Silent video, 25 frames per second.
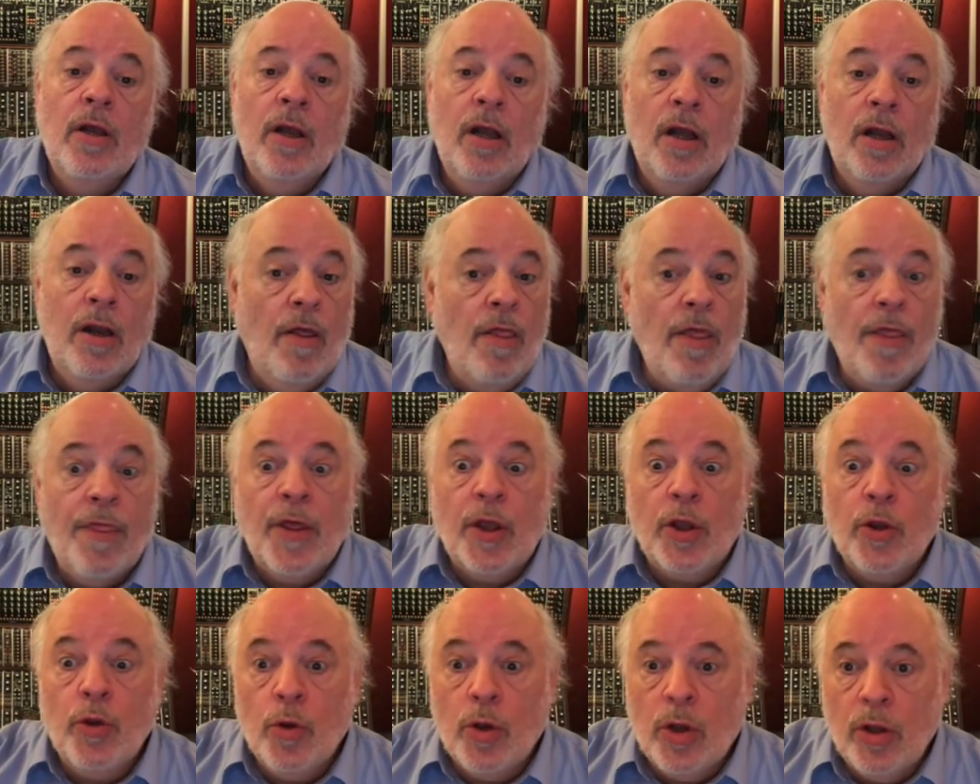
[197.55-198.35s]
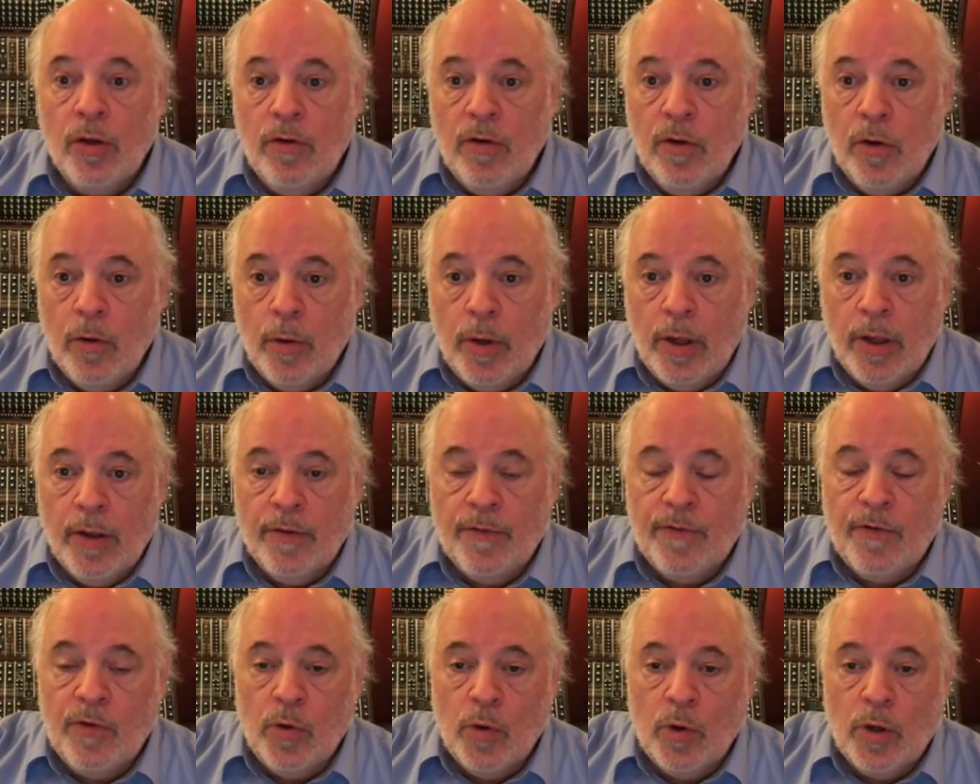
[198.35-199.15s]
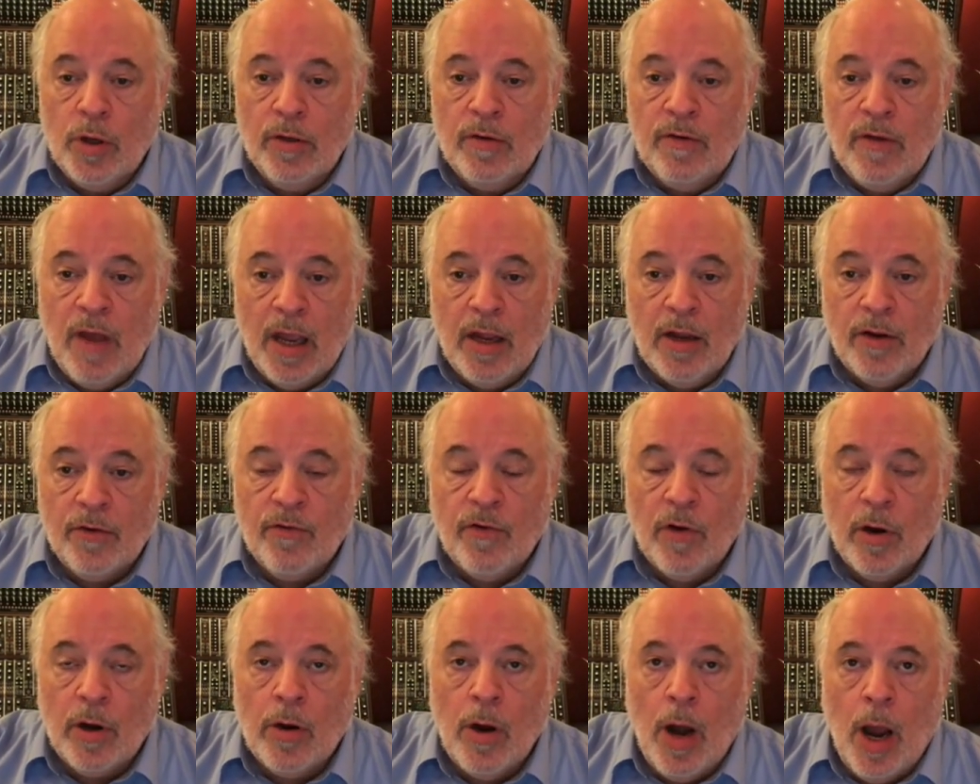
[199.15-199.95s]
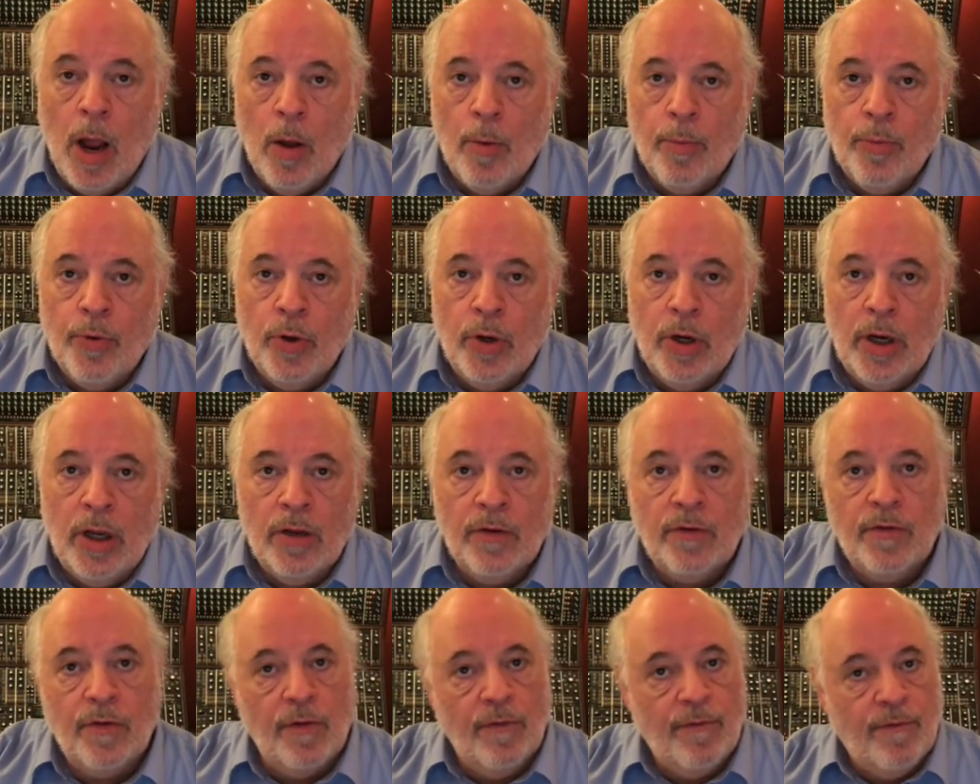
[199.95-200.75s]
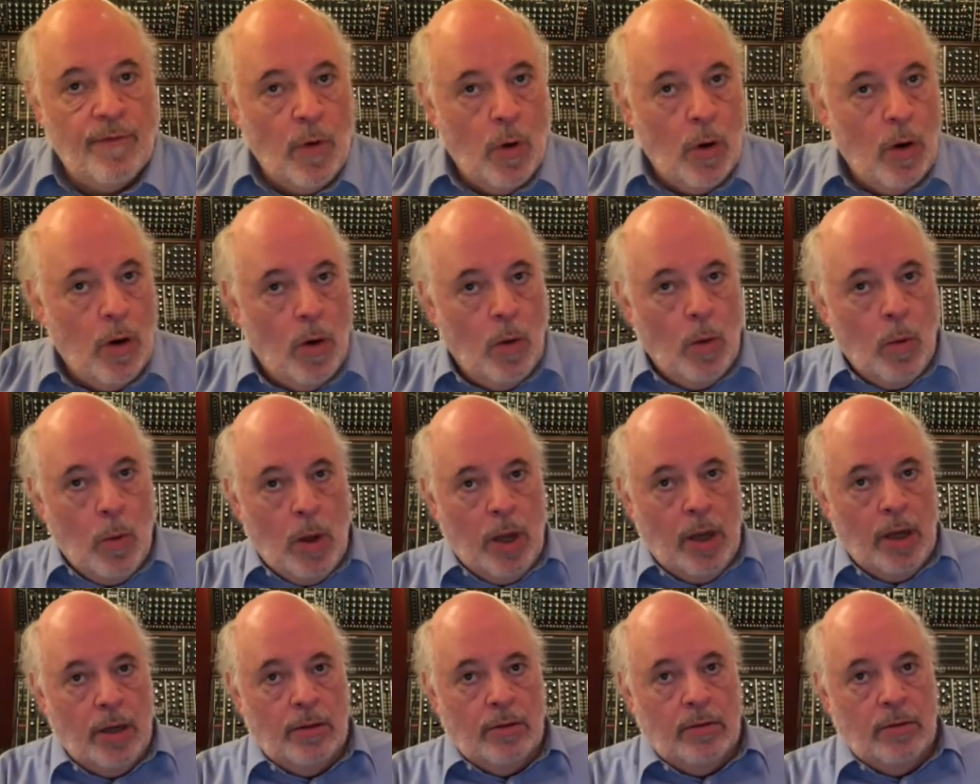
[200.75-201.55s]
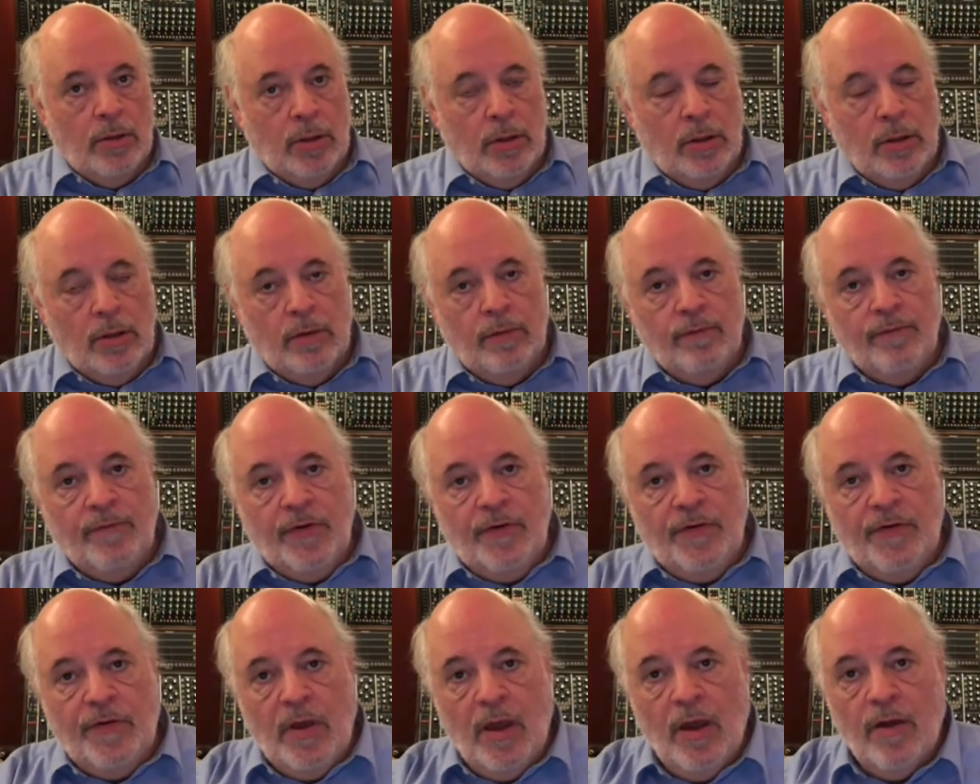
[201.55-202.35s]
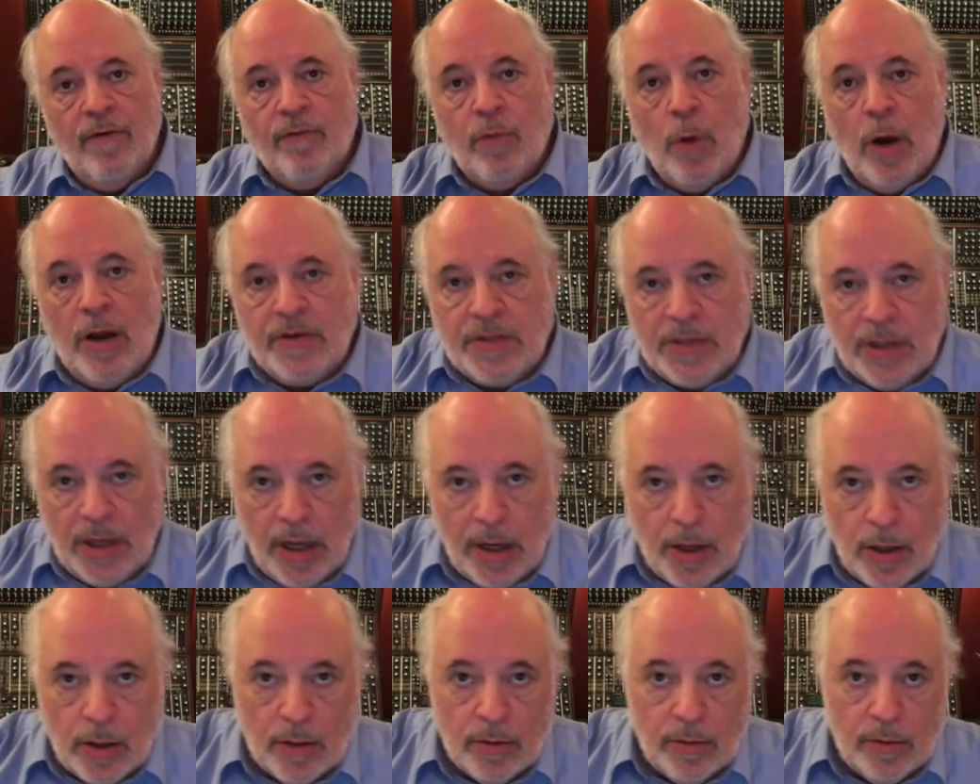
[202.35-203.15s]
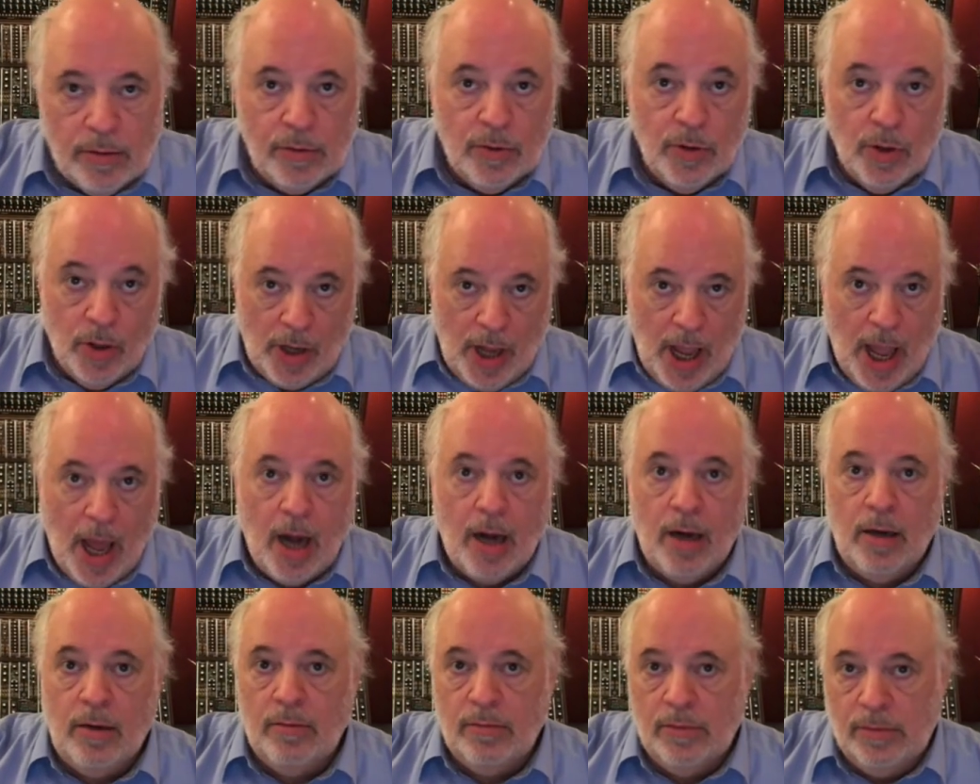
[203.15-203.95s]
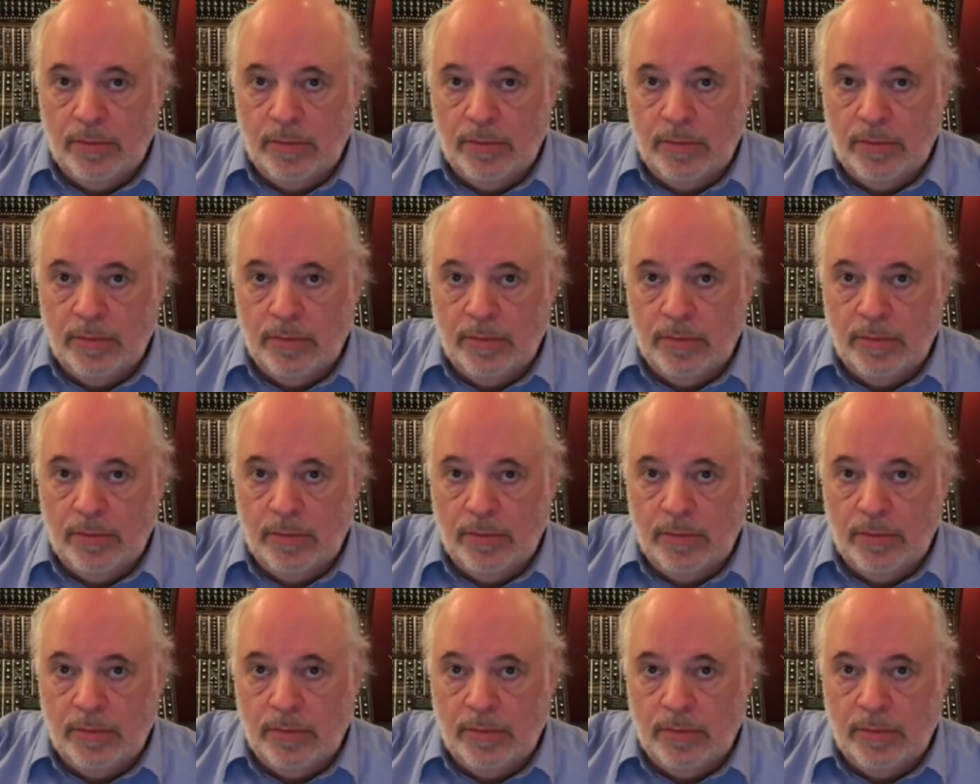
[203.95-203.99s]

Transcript: Another thing you could do is you could take a trigger output into the 401 VCF resonator. Look at it.